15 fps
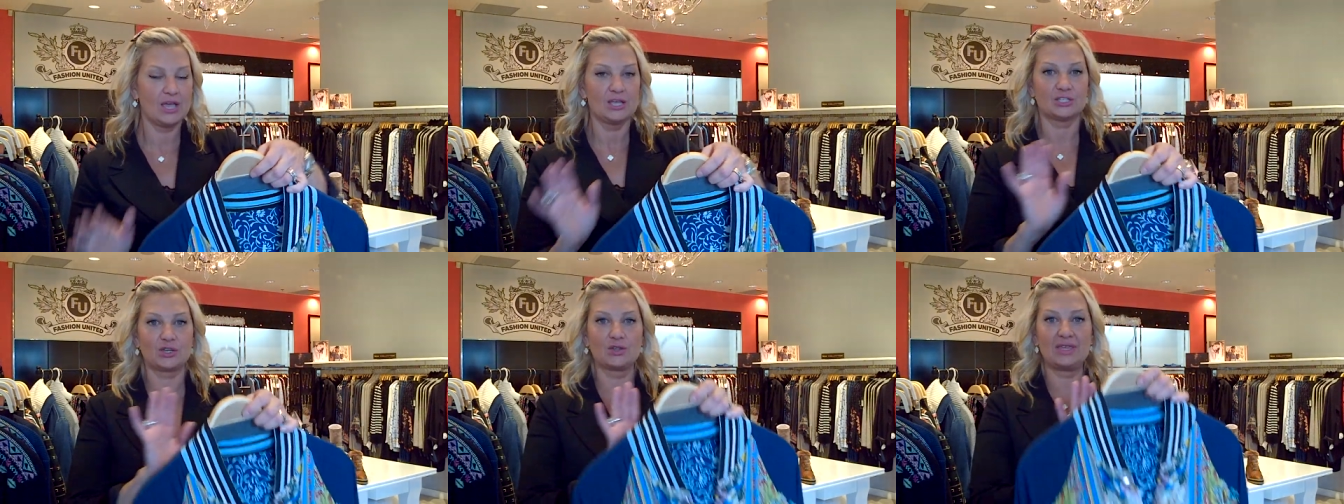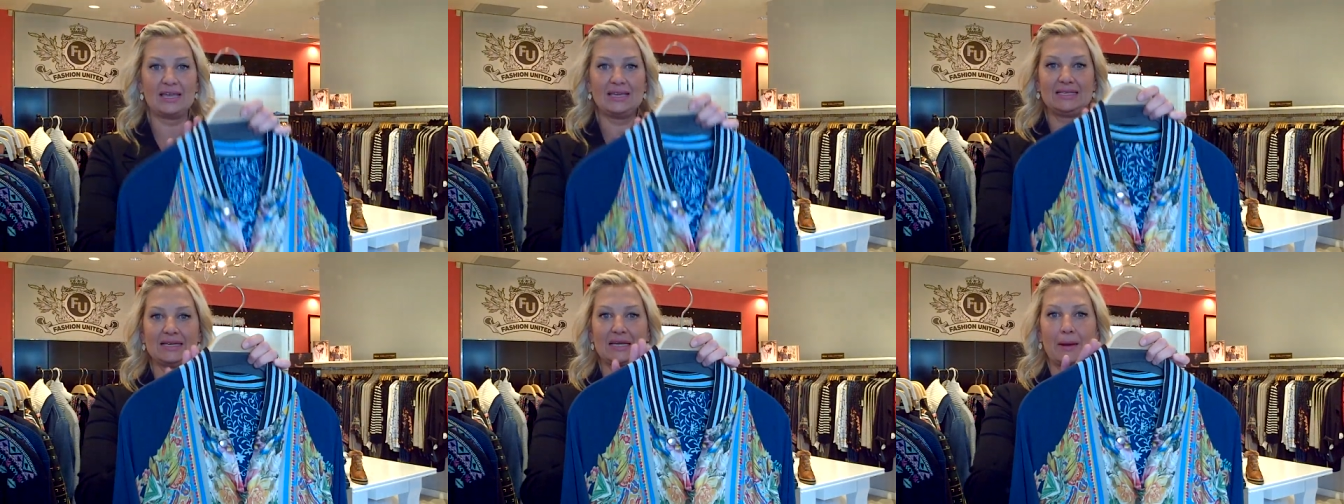So
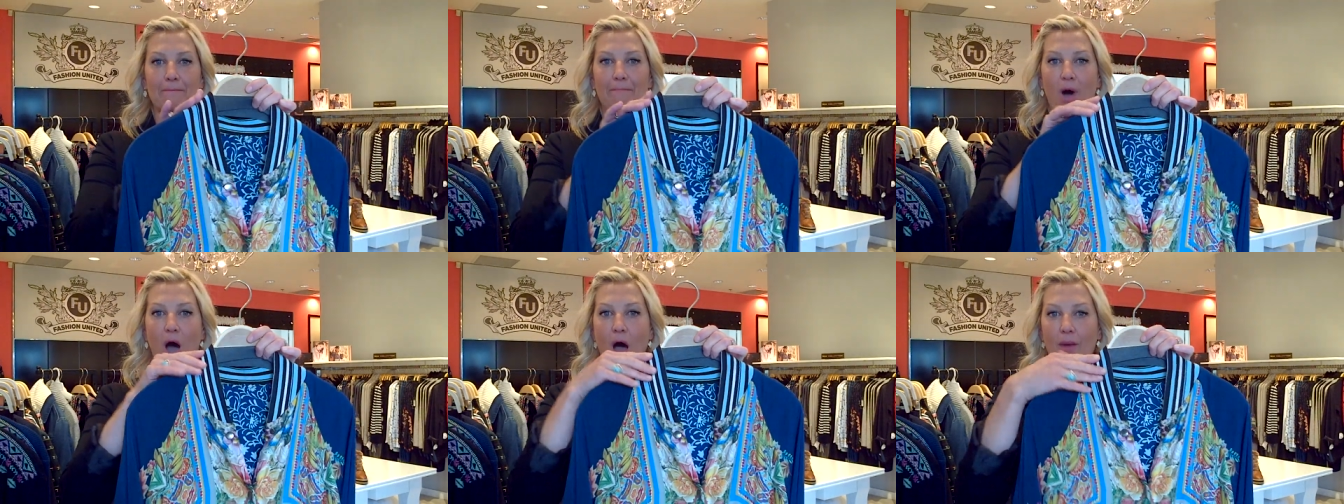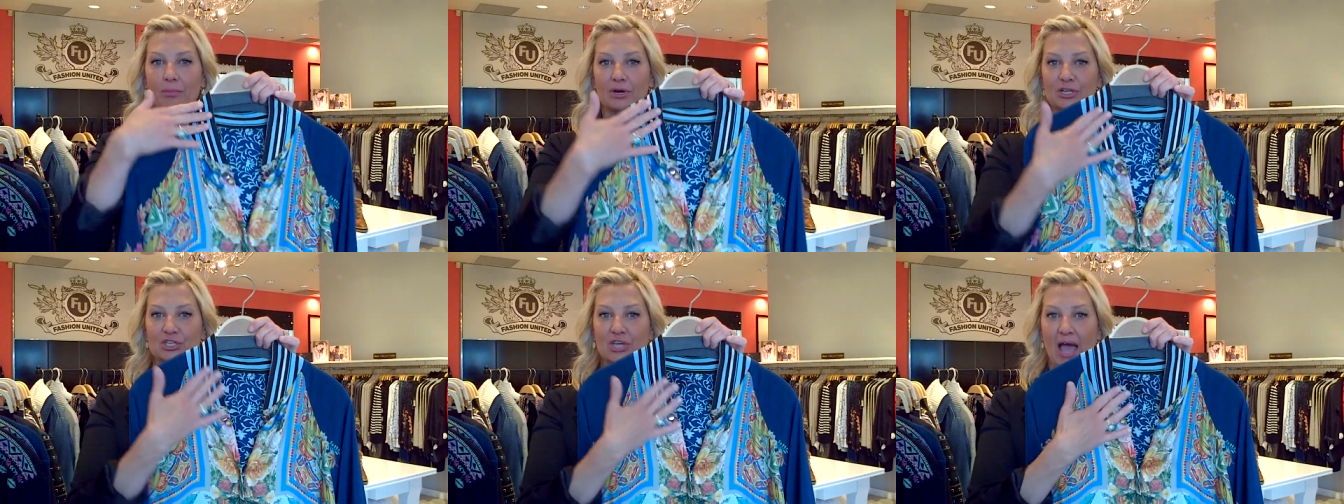they did a
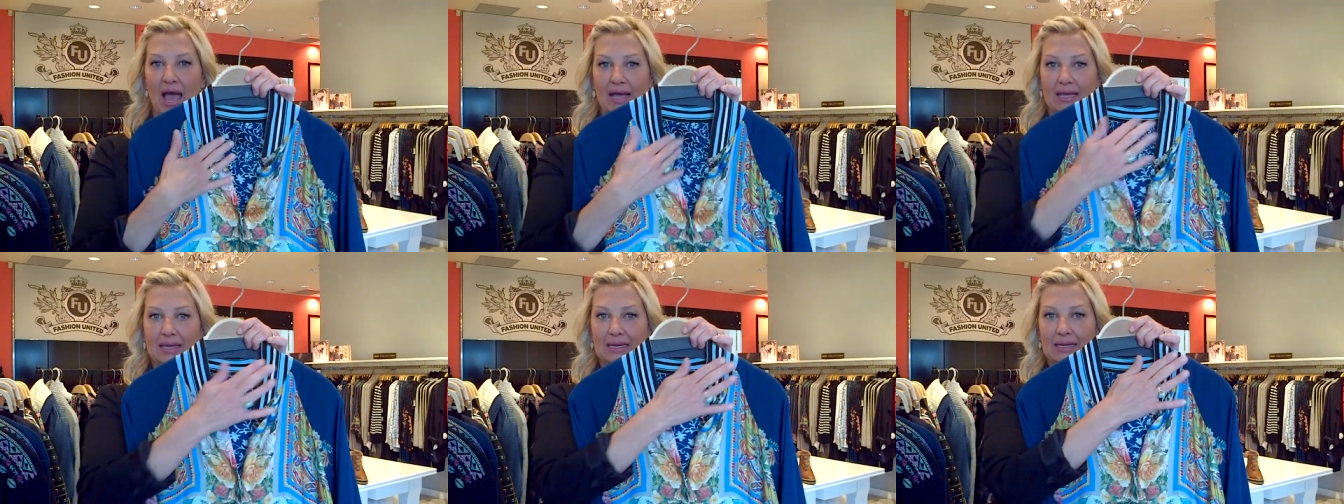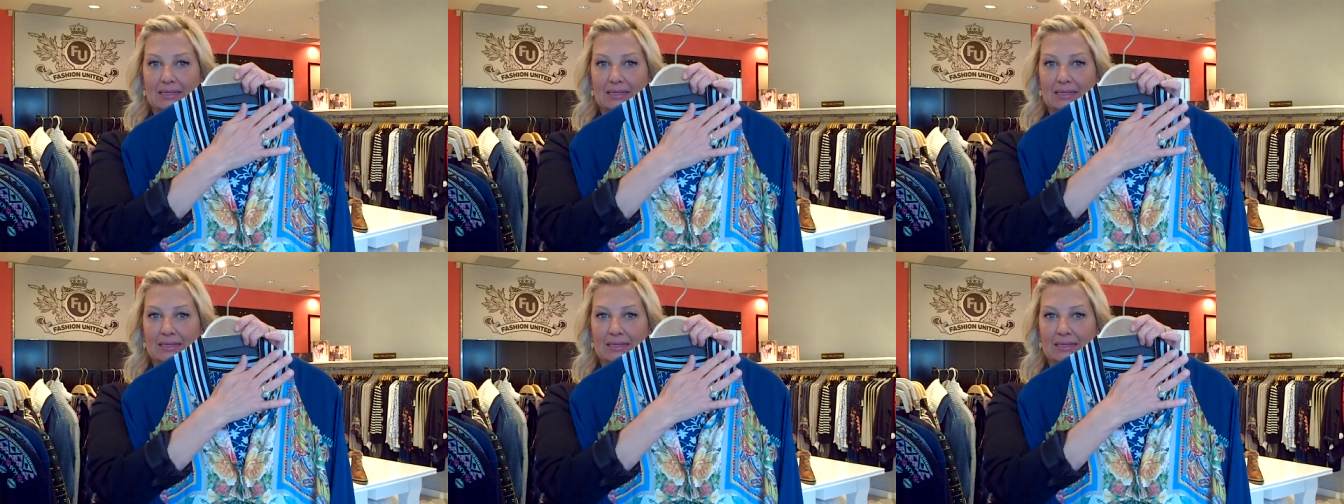bomber jacket